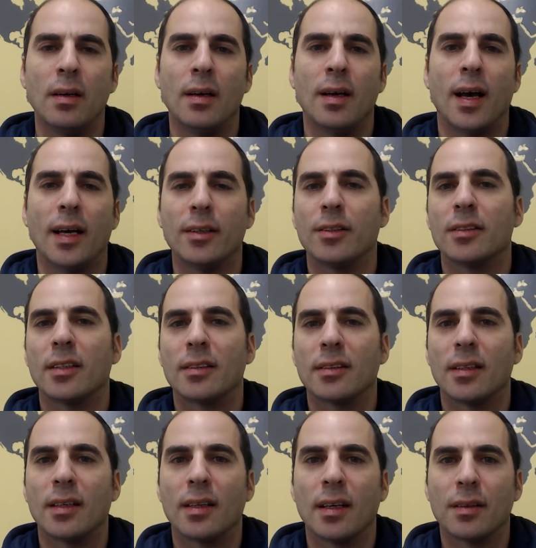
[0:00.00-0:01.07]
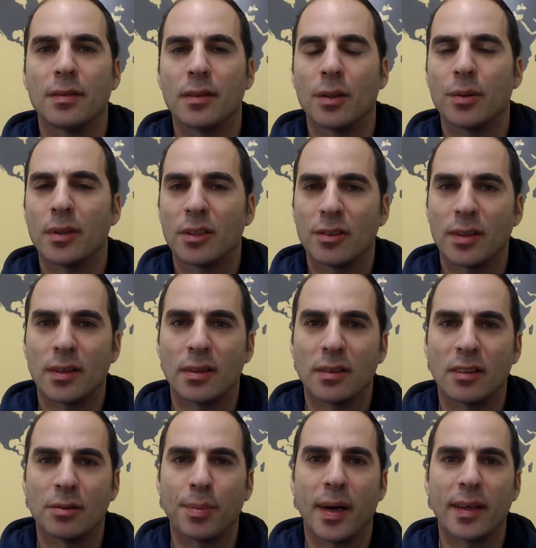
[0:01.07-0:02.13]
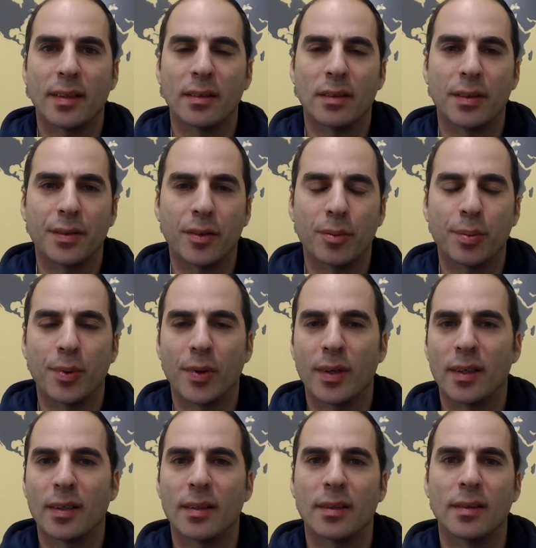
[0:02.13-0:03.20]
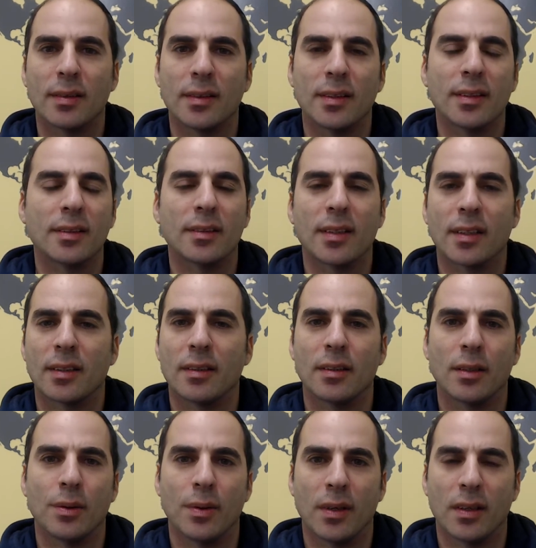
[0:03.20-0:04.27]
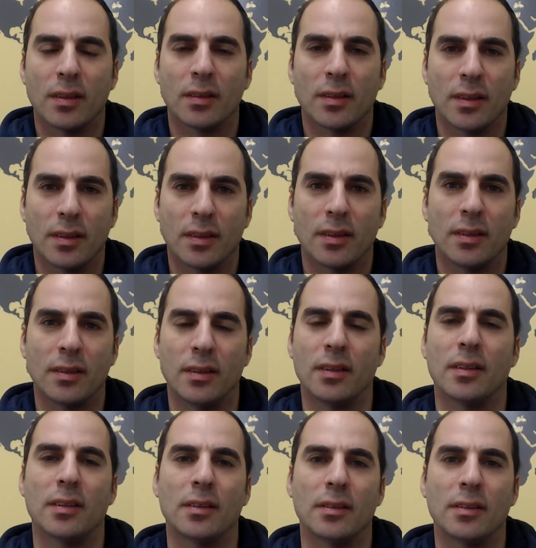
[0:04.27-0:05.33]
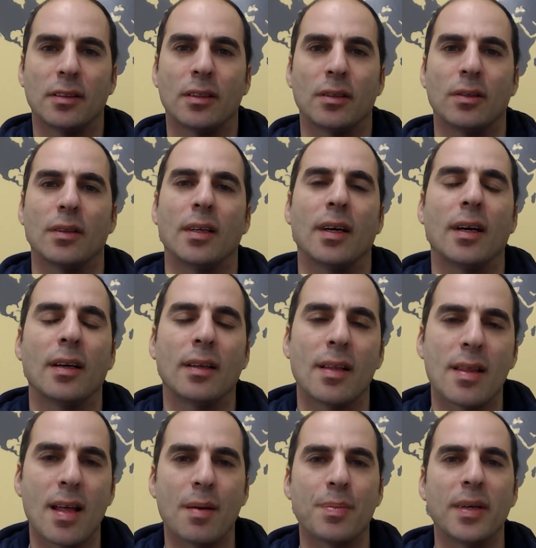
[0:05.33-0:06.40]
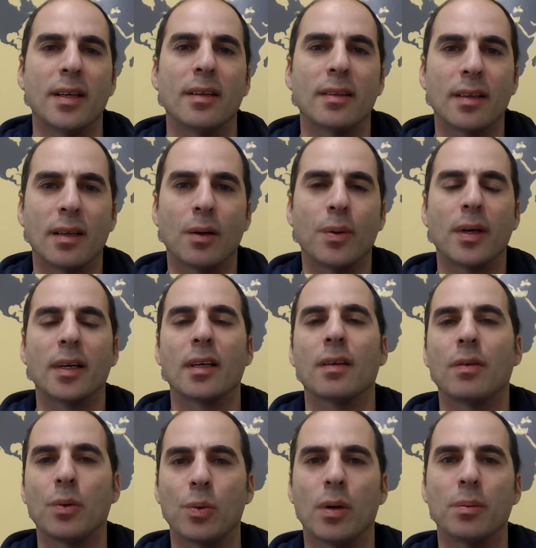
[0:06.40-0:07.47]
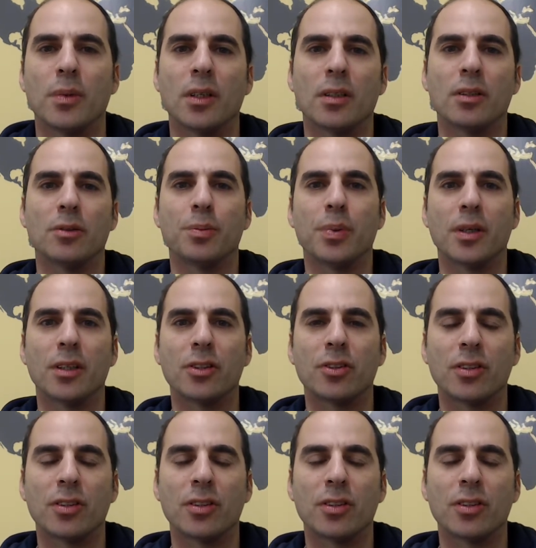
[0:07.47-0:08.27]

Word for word: I also said I have no interest in spiking the football, and this is not going to go on and on and on. So that being said, I want to give it one more good push.